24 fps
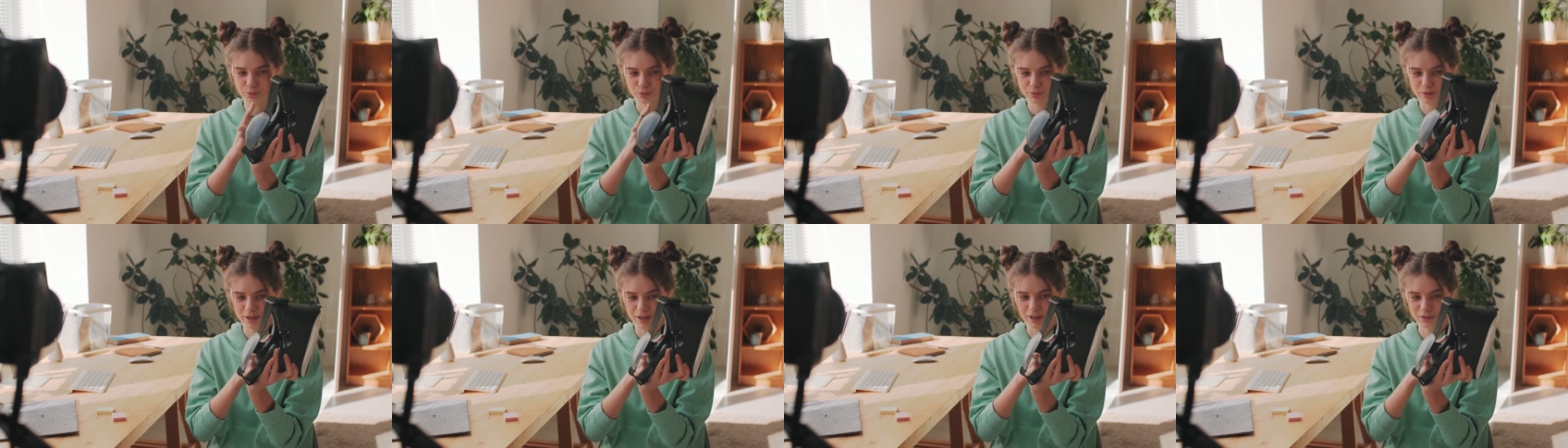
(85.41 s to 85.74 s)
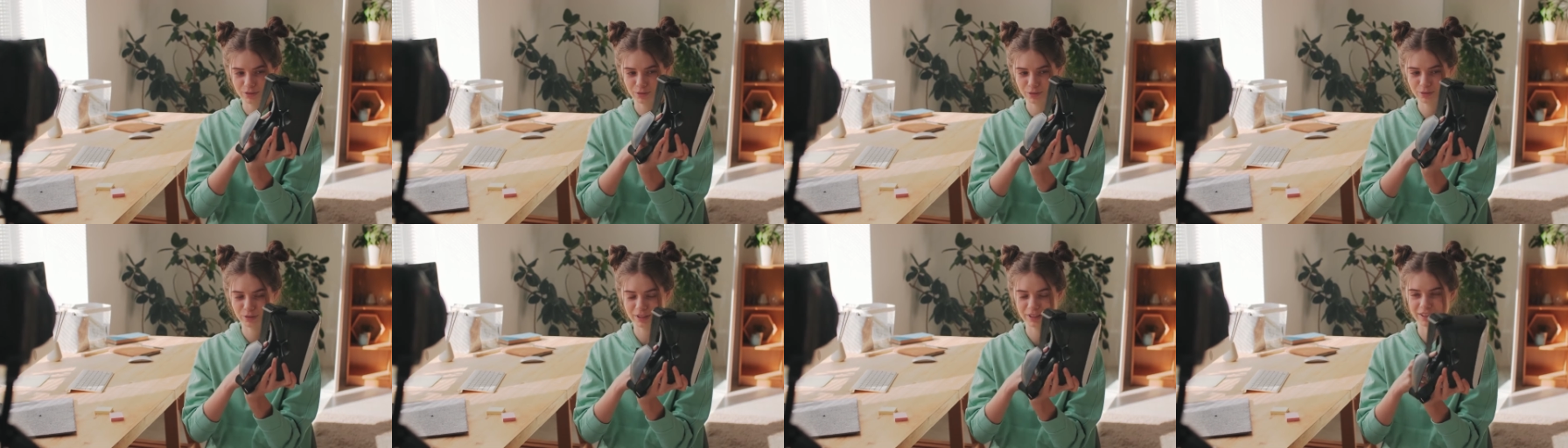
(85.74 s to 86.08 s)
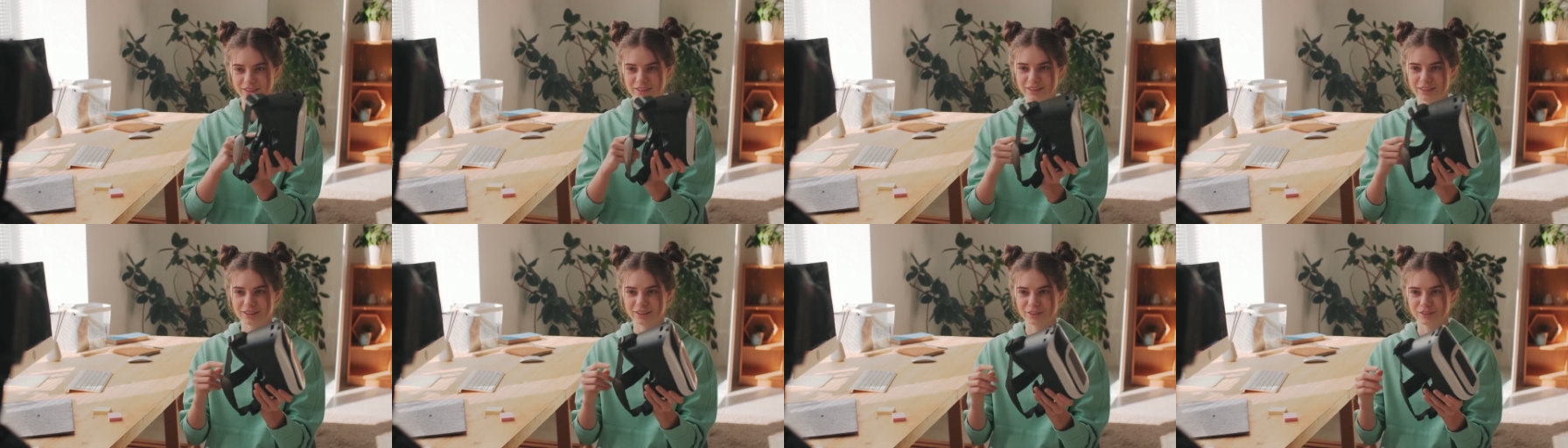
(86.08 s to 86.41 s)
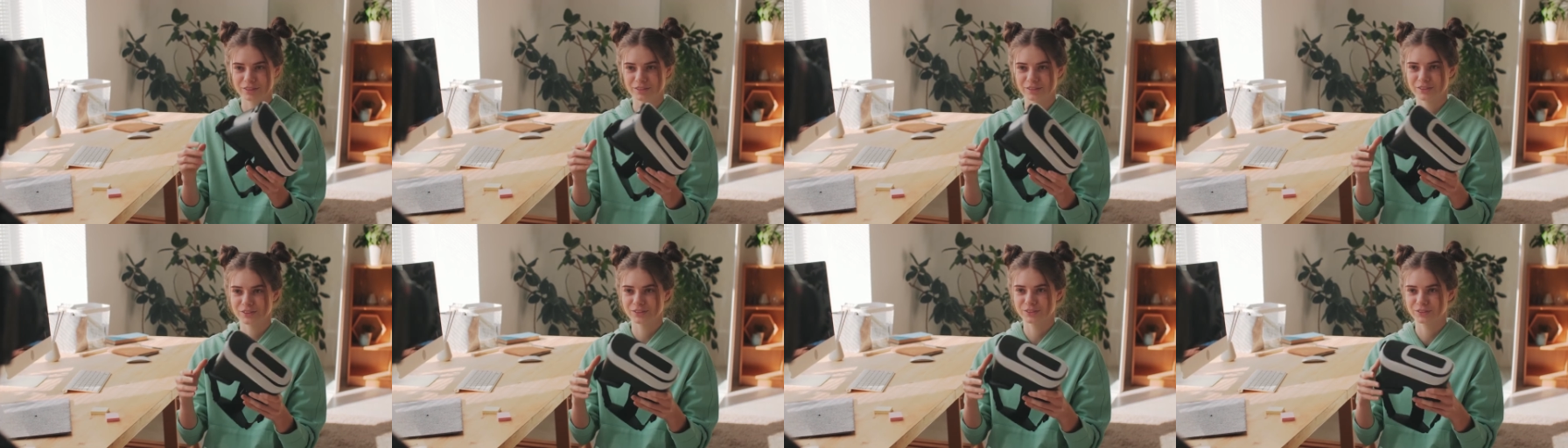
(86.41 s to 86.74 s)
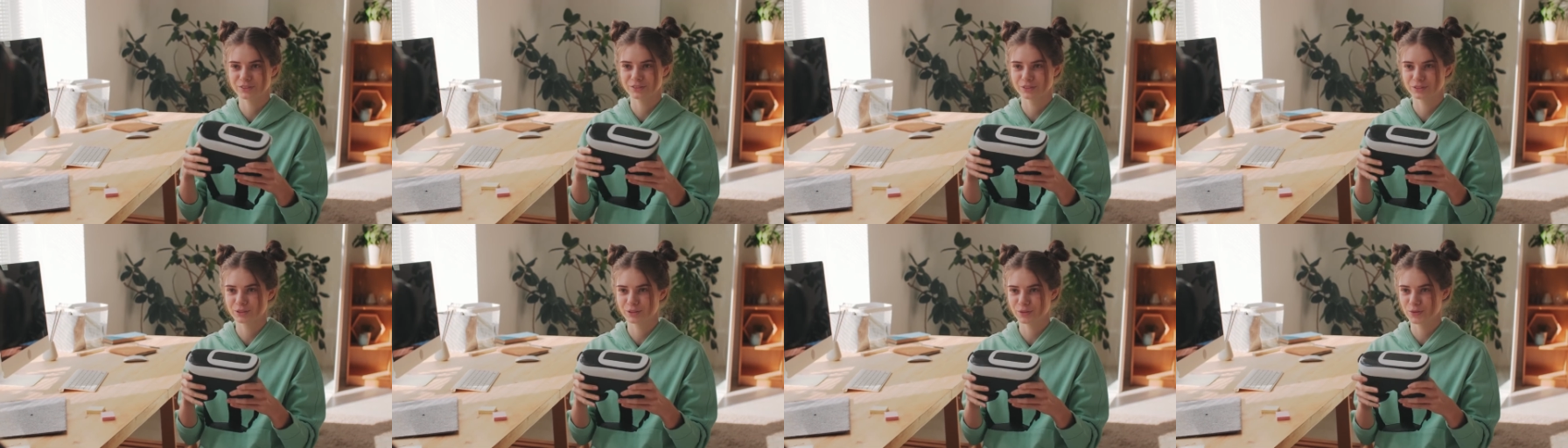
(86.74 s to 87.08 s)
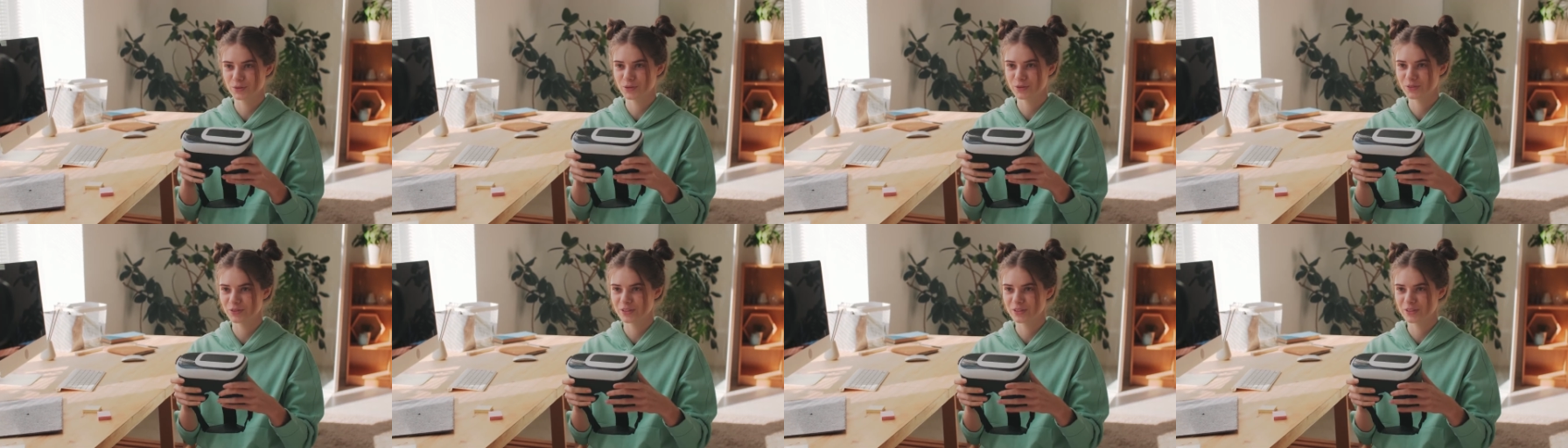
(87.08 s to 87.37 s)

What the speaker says: connected to their recommendation,